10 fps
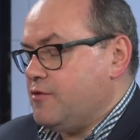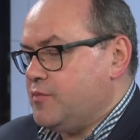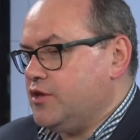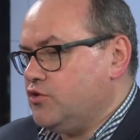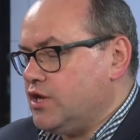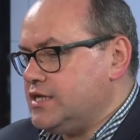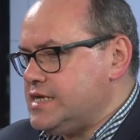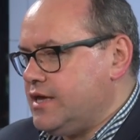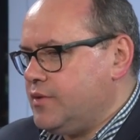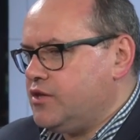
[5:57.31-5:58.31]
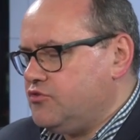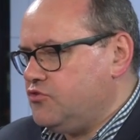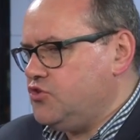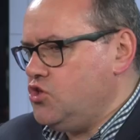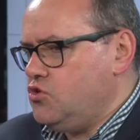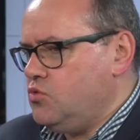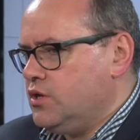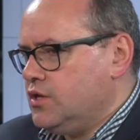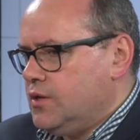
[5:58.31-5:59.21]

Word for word: that would be a good idea because as you